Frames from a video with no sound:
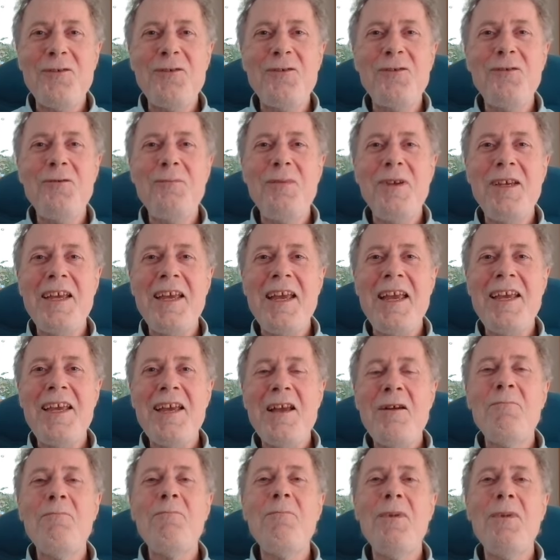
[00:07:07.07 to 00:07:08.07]
to be a
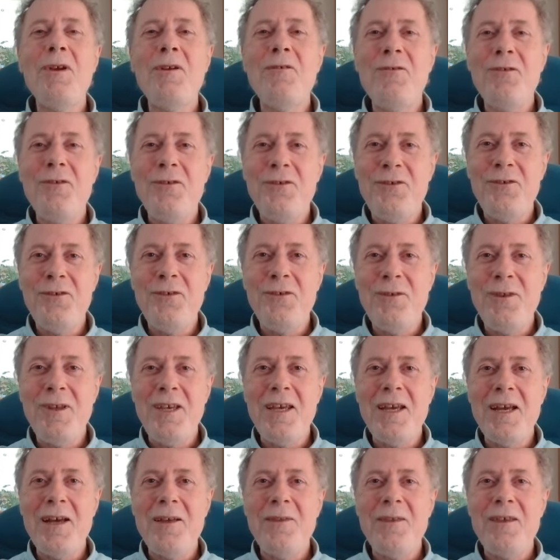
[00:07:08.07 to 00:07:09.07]
mirror to
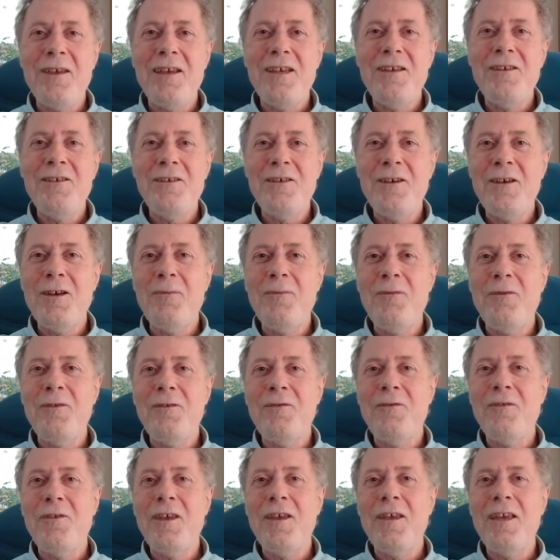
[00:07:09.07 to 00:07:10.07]
the other in terms
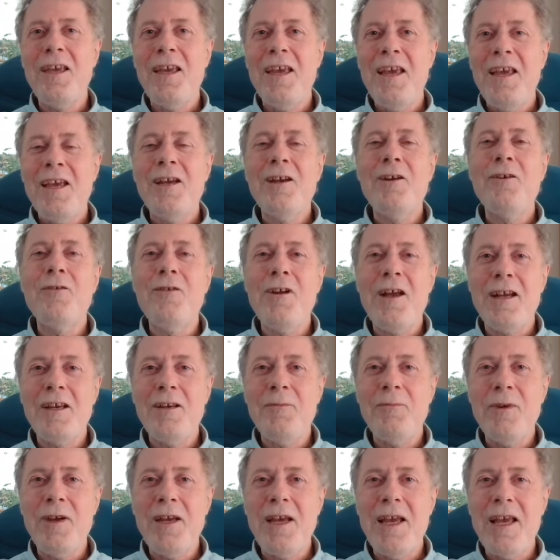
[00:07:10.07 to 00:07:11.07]
of the
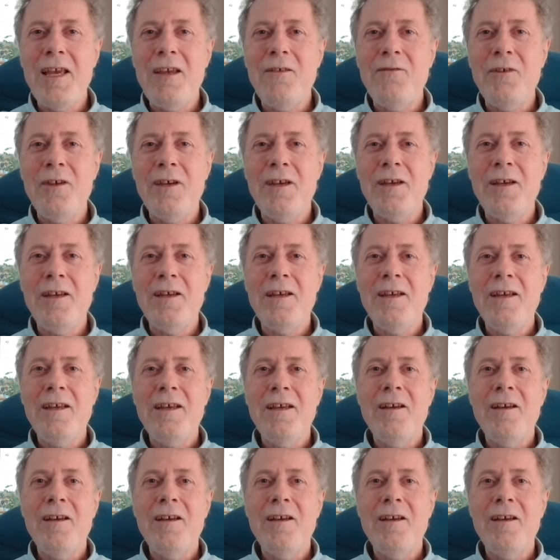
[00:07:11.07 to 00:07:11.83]
correct behavior